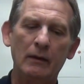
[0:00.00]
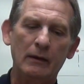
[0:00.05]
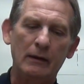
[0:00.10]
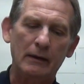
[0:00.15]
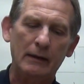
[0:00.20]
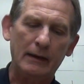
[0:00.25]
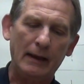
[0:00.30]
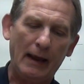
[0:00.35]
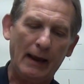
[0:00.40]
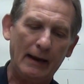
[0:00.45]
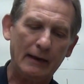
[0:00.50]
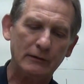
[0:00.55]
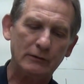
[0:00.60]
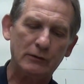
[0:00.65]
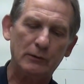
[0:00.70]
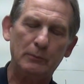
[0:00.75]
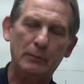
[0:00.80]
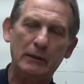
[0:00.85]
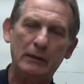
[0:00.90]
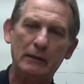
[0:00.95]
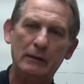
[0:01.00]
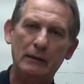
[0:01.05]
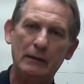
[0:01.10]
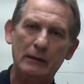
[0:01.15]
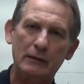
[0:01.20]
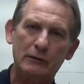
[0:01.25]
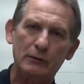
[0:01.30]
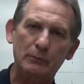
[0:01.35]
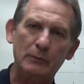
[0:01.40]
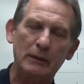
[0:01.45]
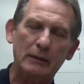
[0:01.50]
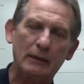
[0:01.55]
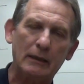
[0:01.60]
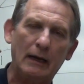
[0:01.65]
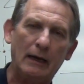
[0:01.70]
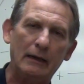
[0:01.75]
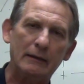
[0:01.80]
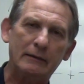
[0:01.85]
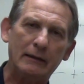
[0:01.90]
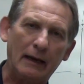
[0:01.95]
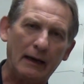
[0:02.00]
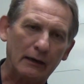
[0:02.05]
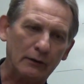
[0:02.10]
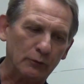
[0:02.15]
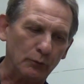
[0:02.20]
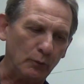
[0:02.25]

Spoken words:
It has to be in intimate contact